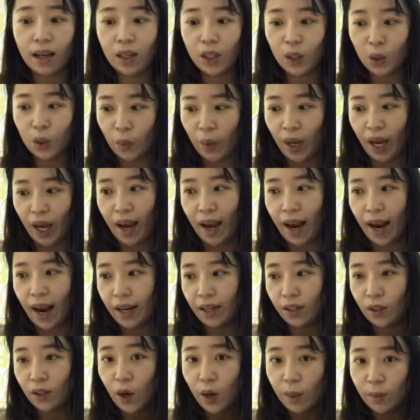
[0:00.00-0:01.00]
where I
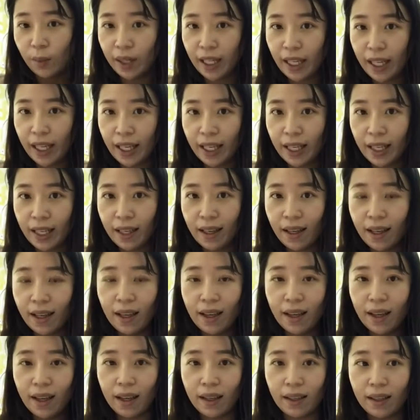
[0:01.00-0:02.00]
normally
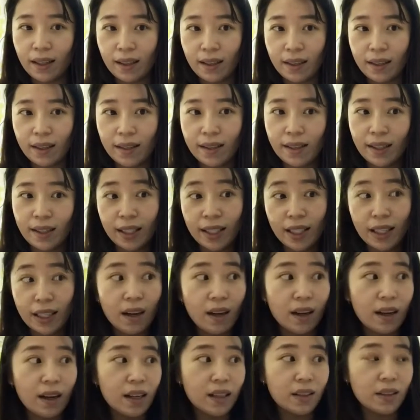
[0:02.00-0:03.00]
sitting
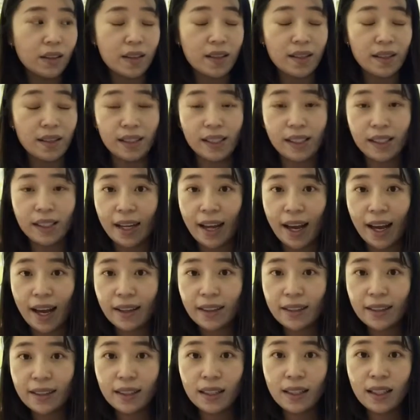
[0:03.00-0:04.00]
on or sitting
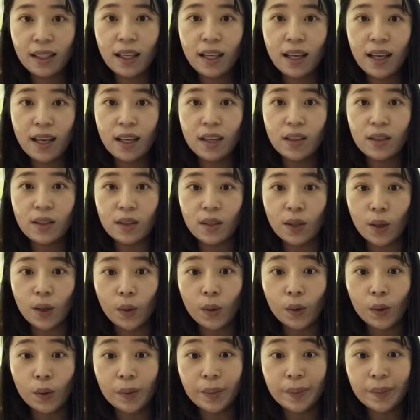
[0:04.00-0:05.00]
next. So
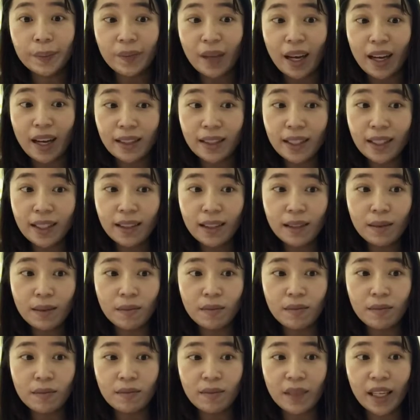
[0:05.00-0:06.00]
I think
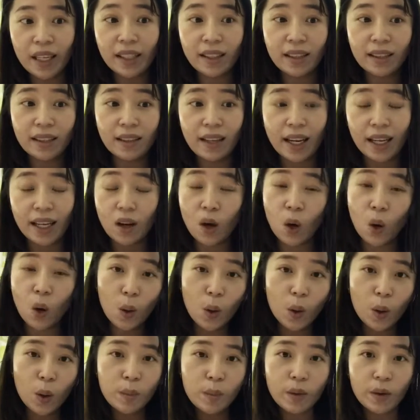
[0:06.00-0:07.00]
either at
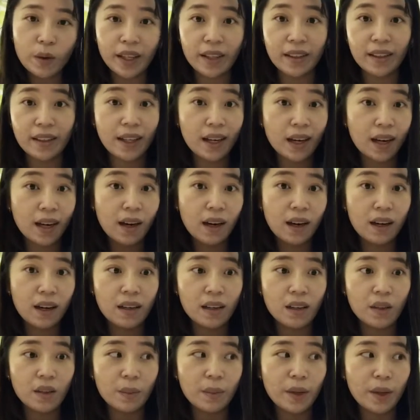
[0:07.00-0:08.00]
home or in the
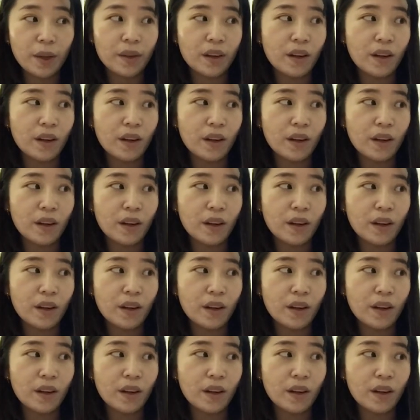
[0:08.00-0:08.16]
car or maybe